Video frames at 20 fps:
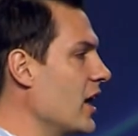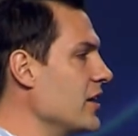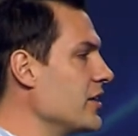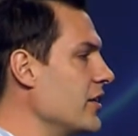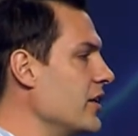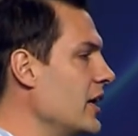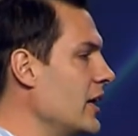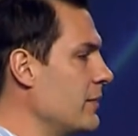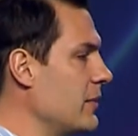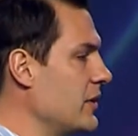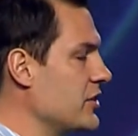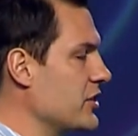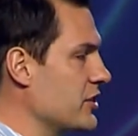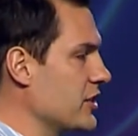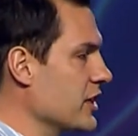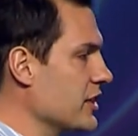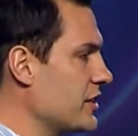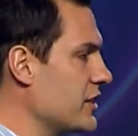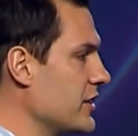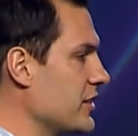under him and just
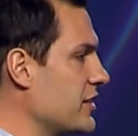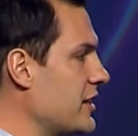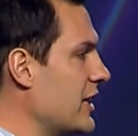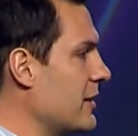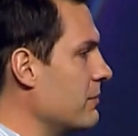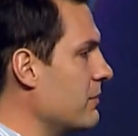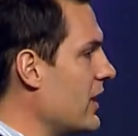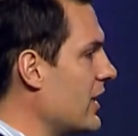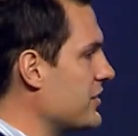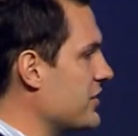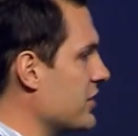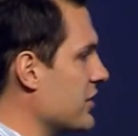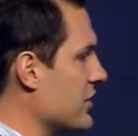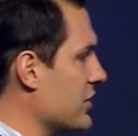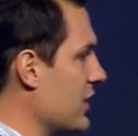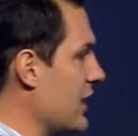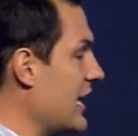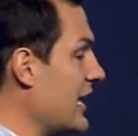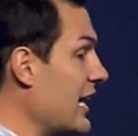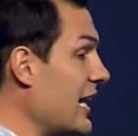listening to that message,
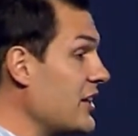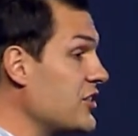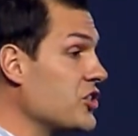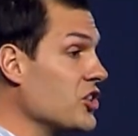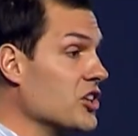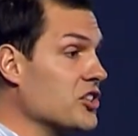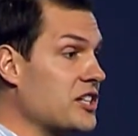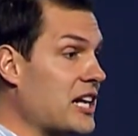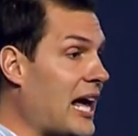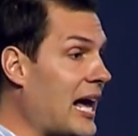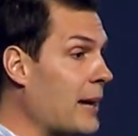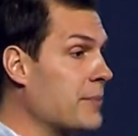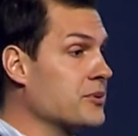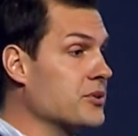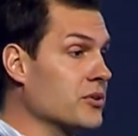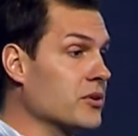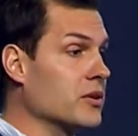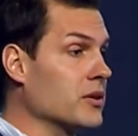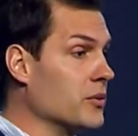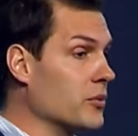and it just
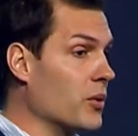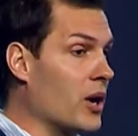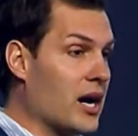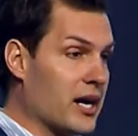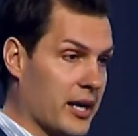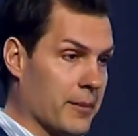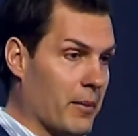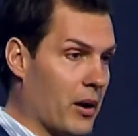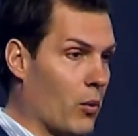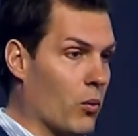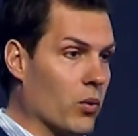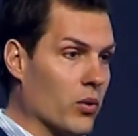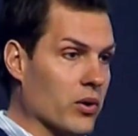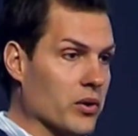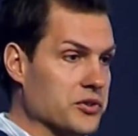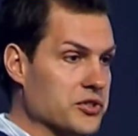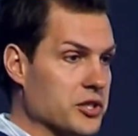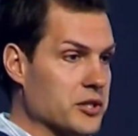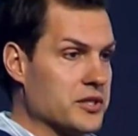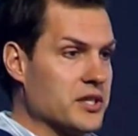absolutely rocking my
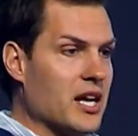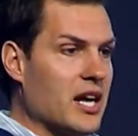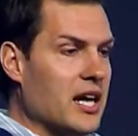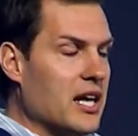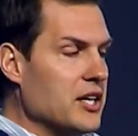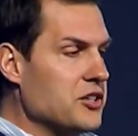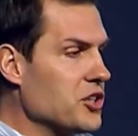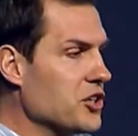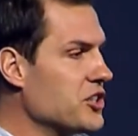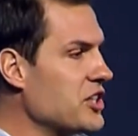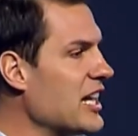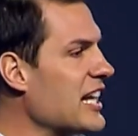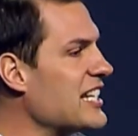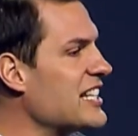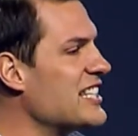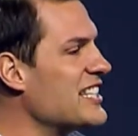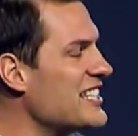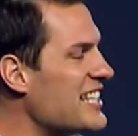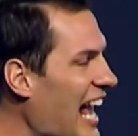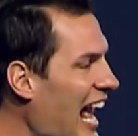world. Just, just
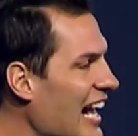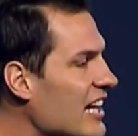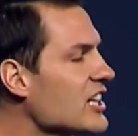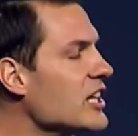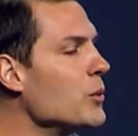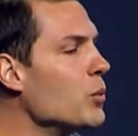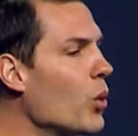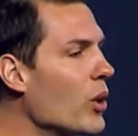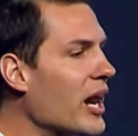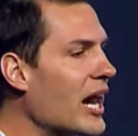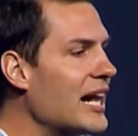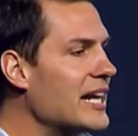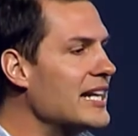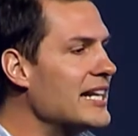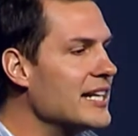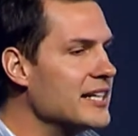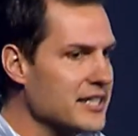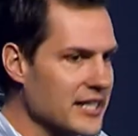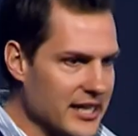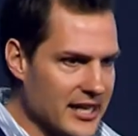exactly what I
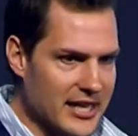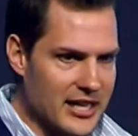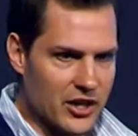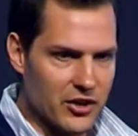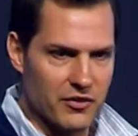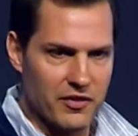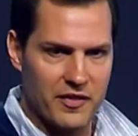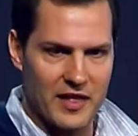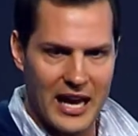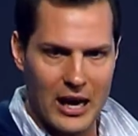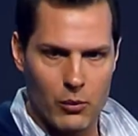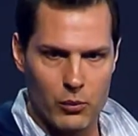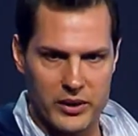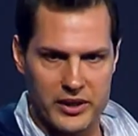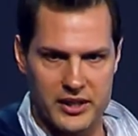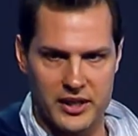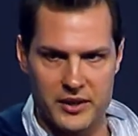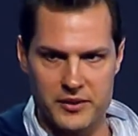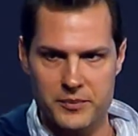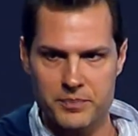needed to hear that
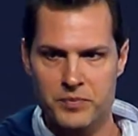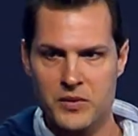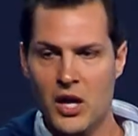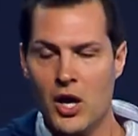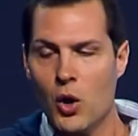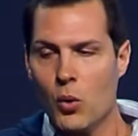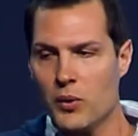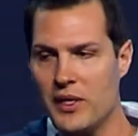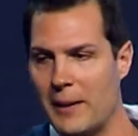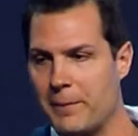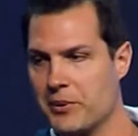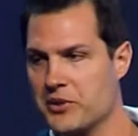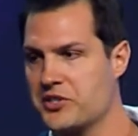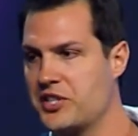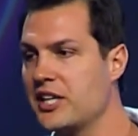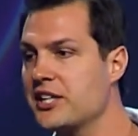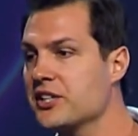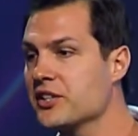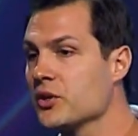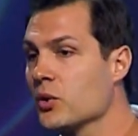weekend. Well, that
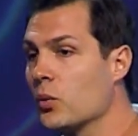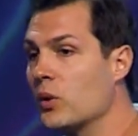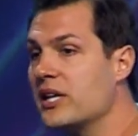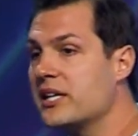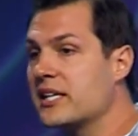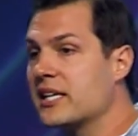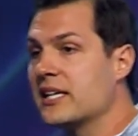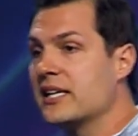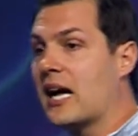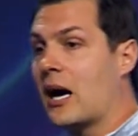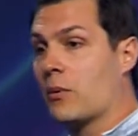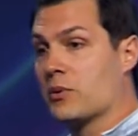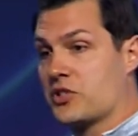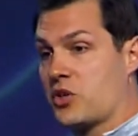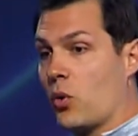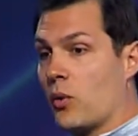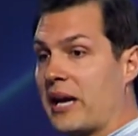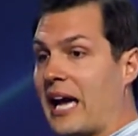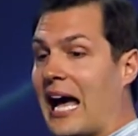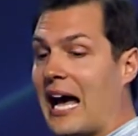particular weekend, I was
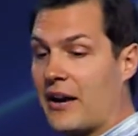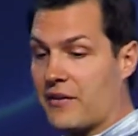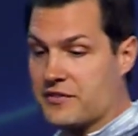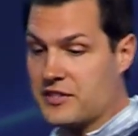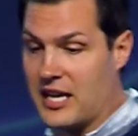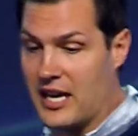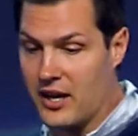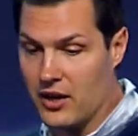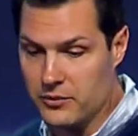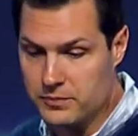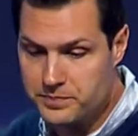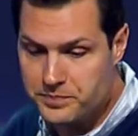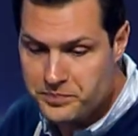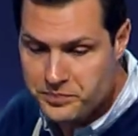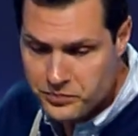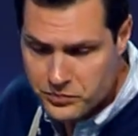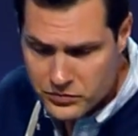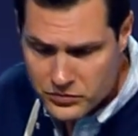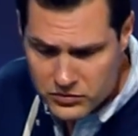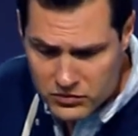going out of town.
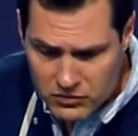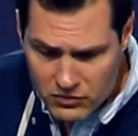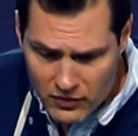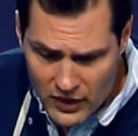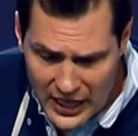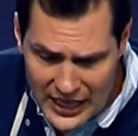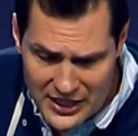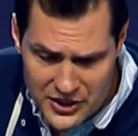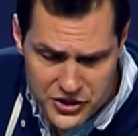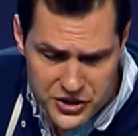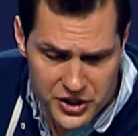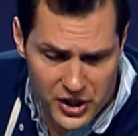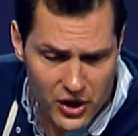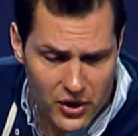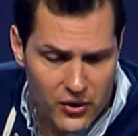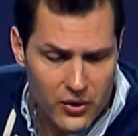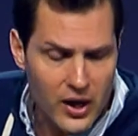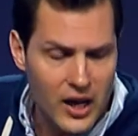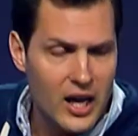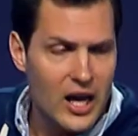And
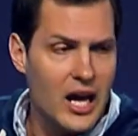so